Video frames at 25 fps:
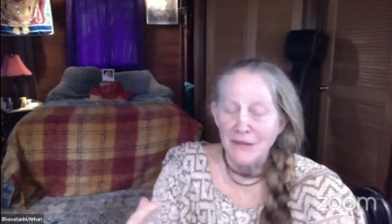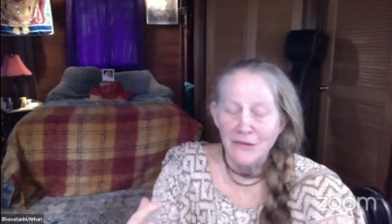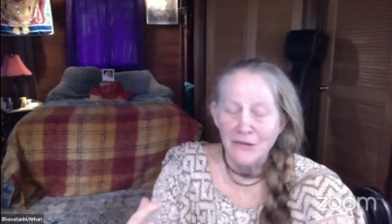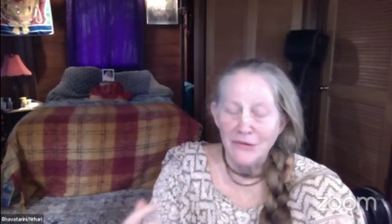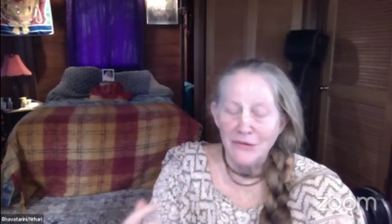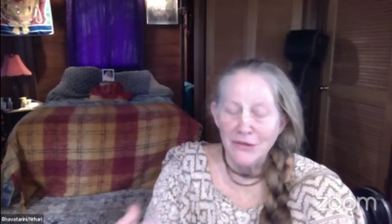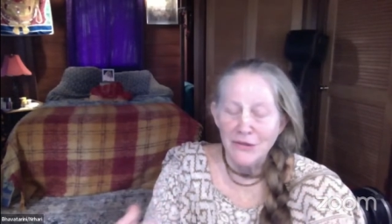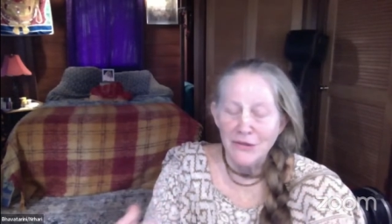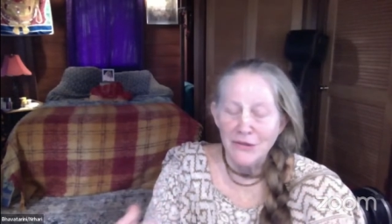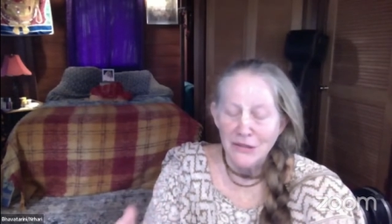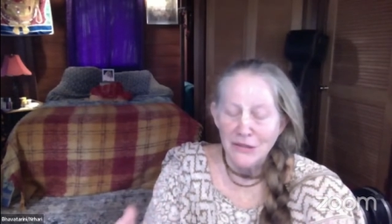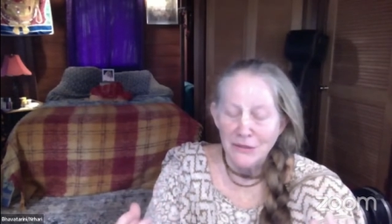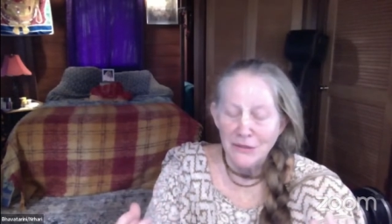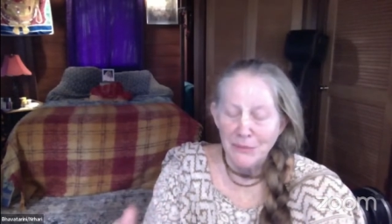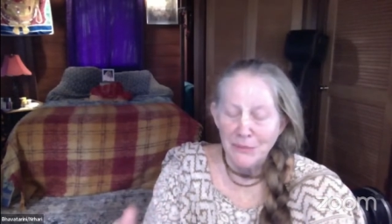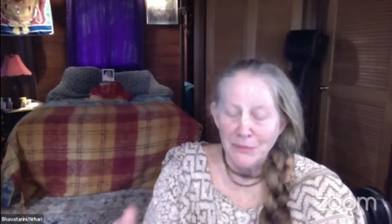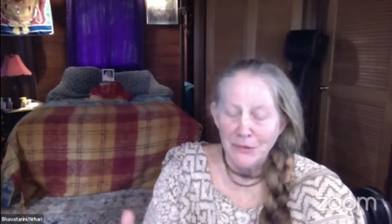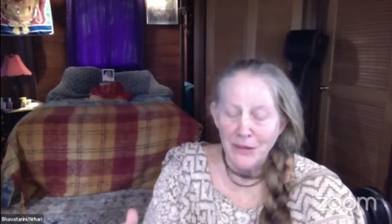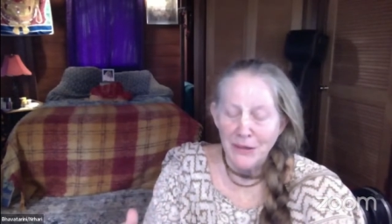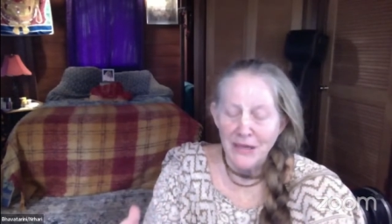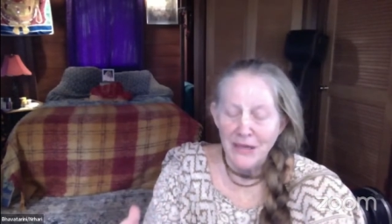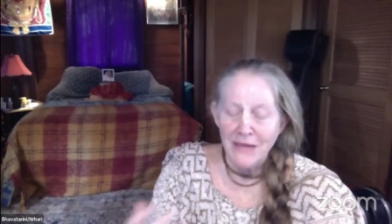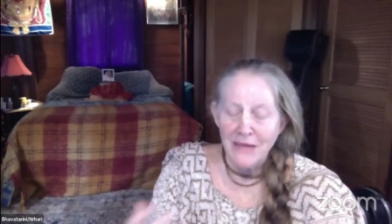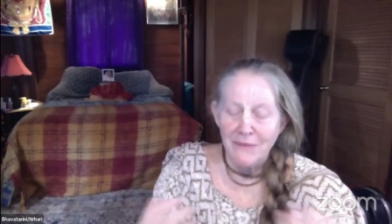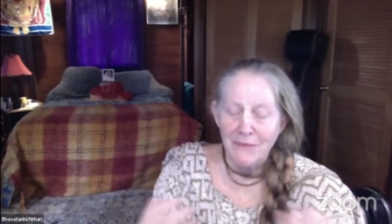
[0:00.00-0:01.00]
Krishna
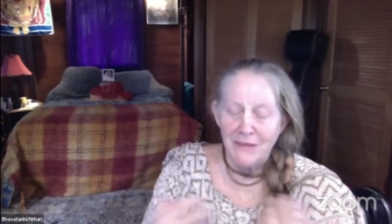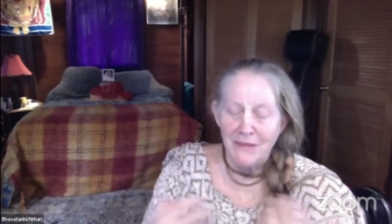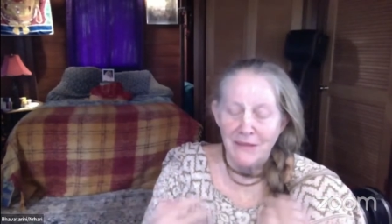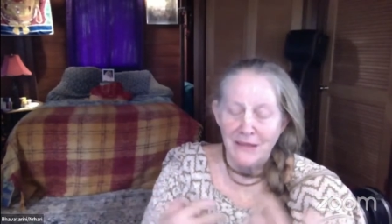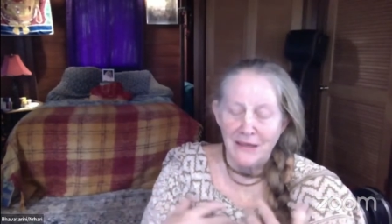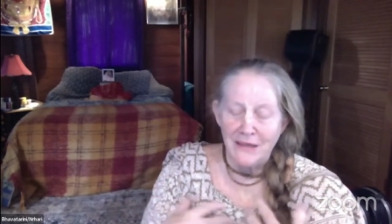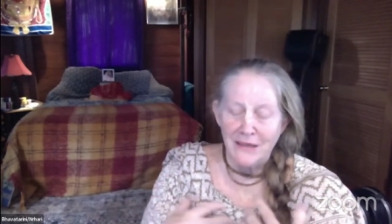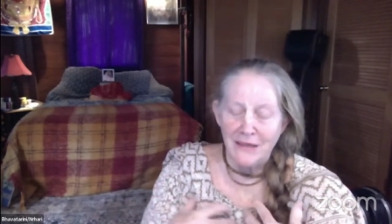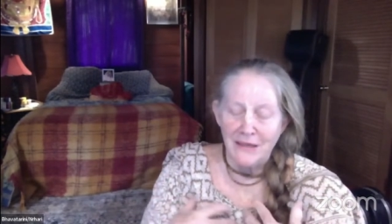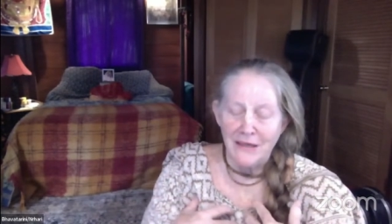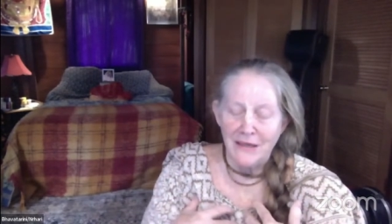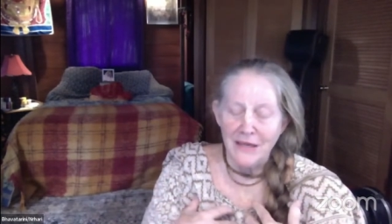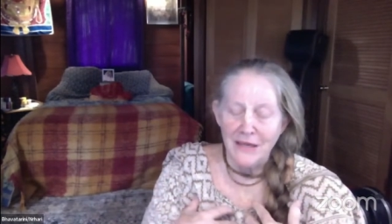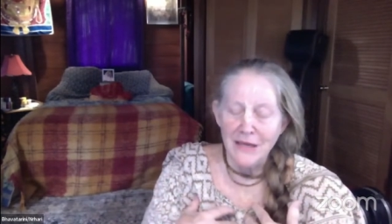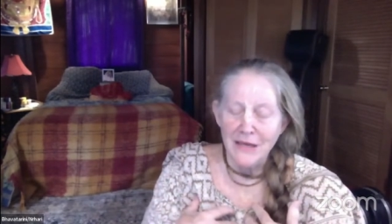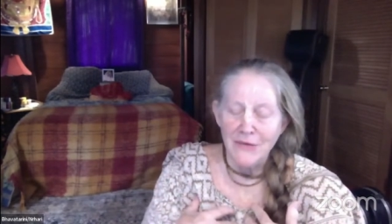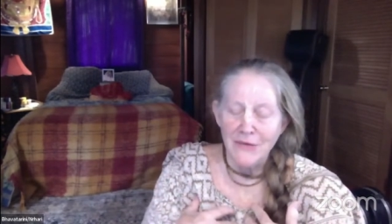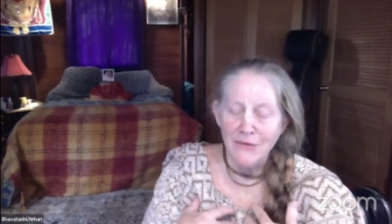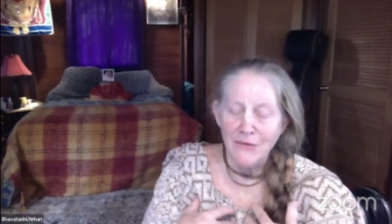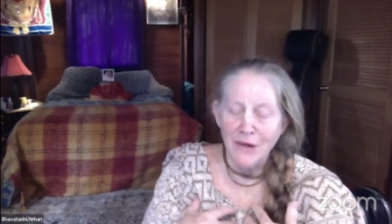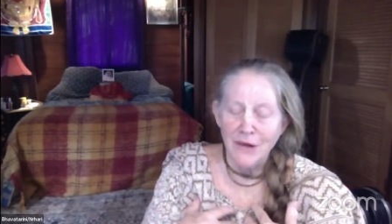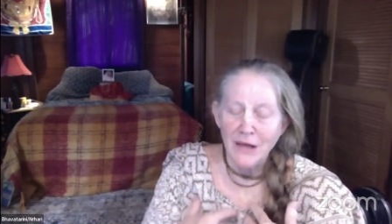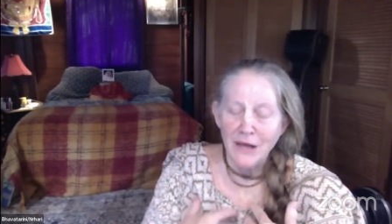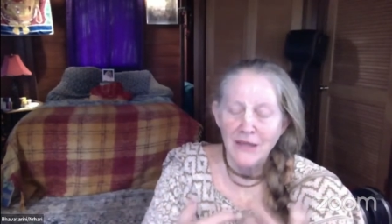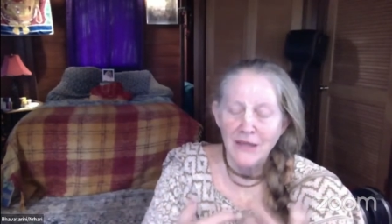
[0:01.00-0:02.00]
praying, and,
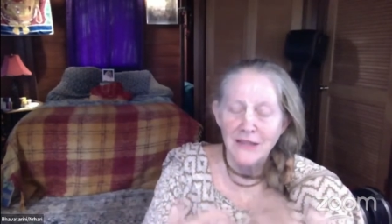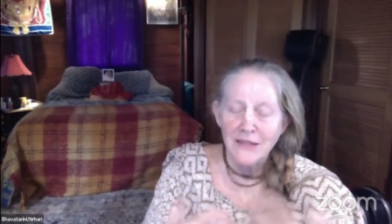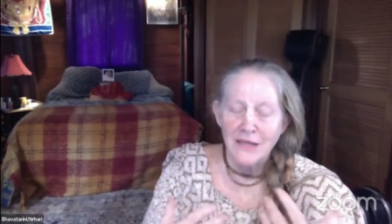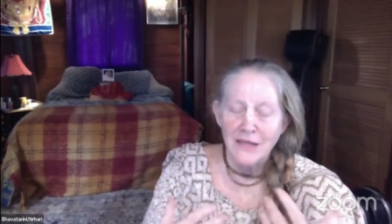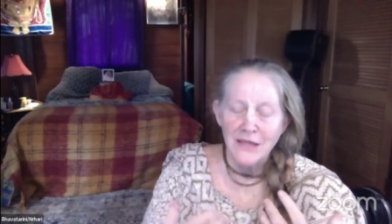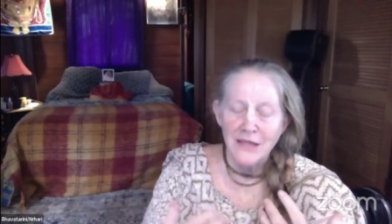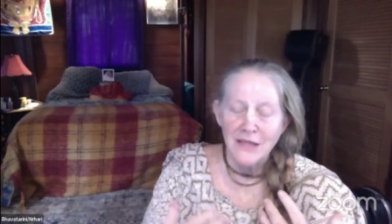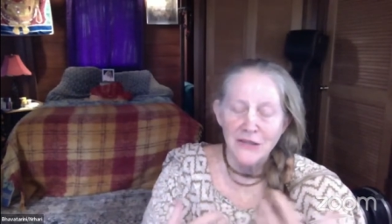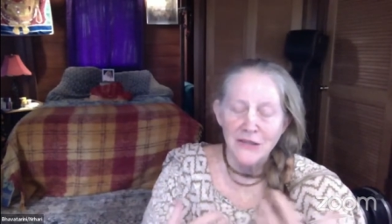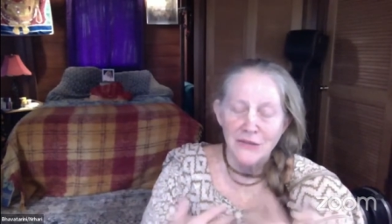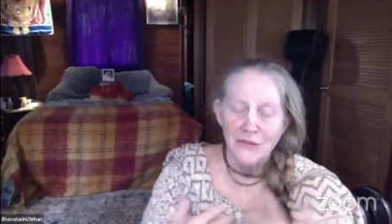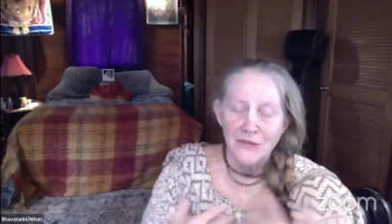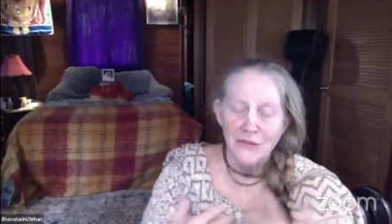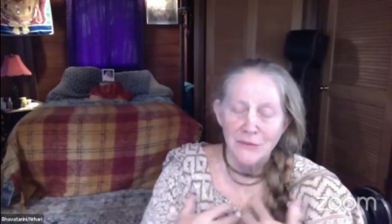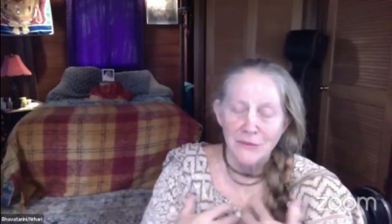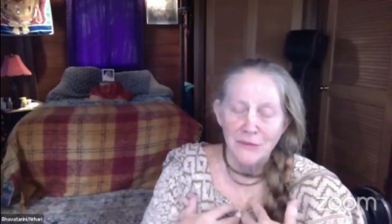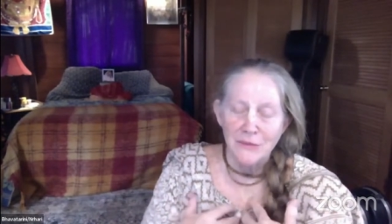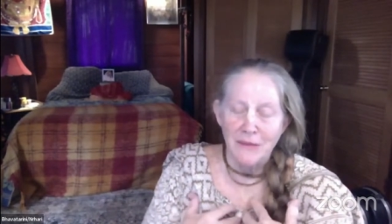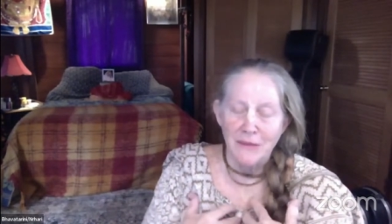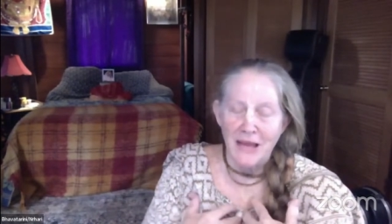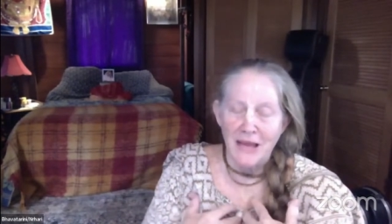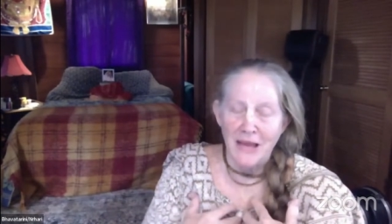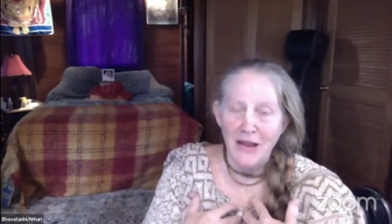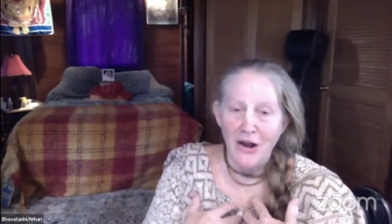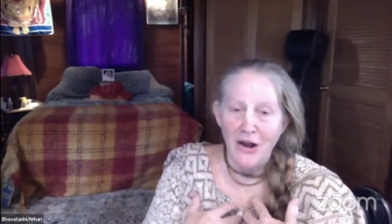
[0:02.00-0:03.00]
and Radha Darshan in
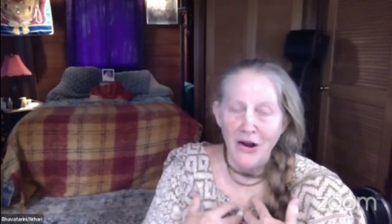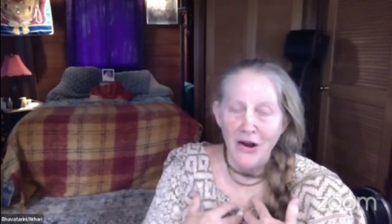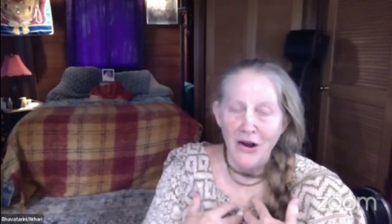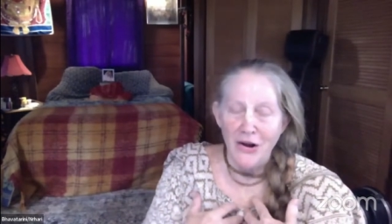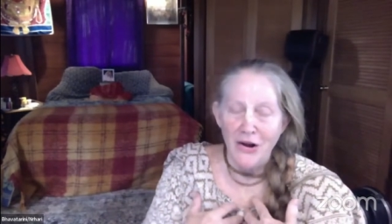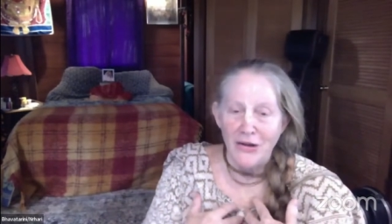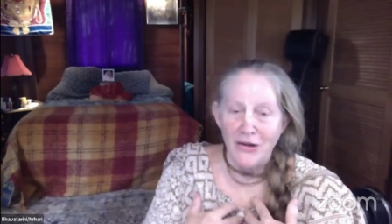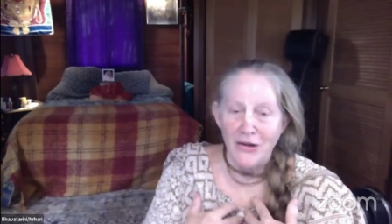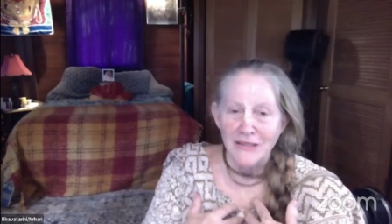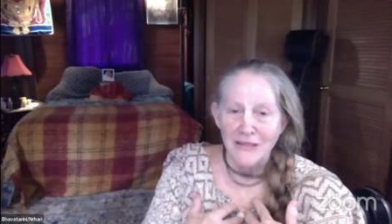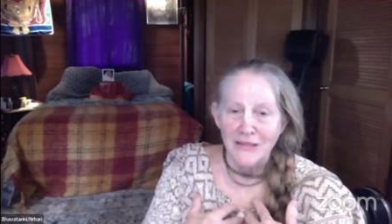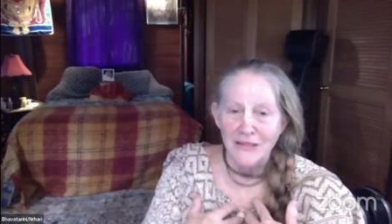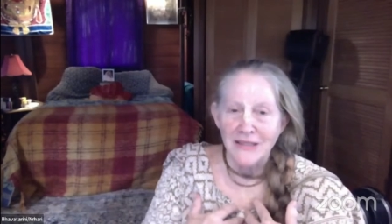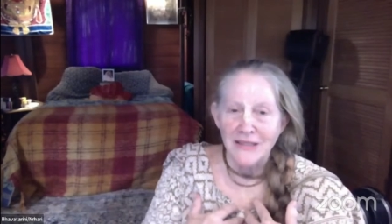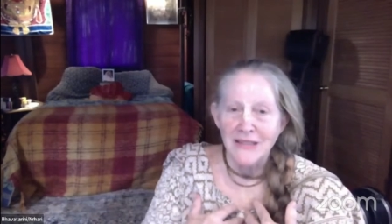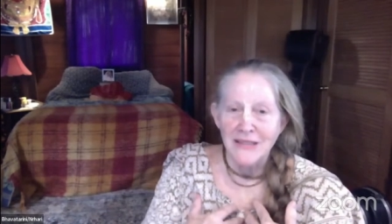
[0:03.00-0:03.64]
my heart